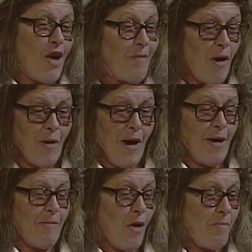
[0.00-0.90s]

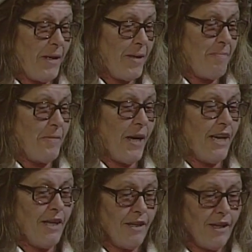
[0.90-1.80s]
hoping and
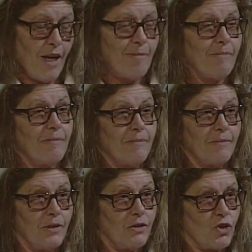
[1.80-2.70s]
praying that I'm
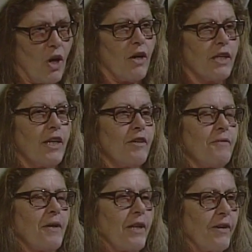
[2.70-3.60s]
strong enough,
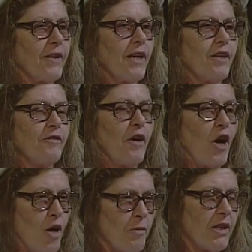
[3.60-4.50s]
clear enough,
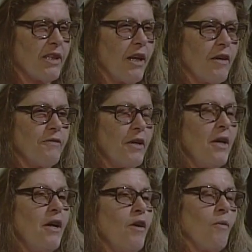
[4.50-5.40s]
humble enough,
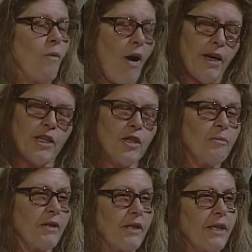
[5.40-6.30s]
walk in
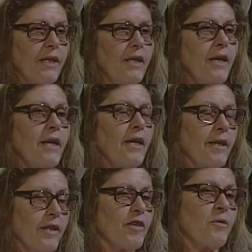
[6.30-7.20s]
humility,
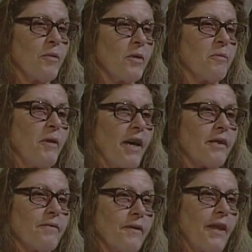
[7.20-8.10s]
and live with
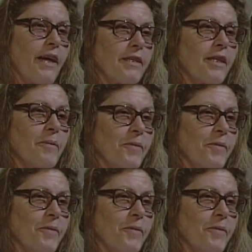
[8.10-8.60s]
respect for that to come through.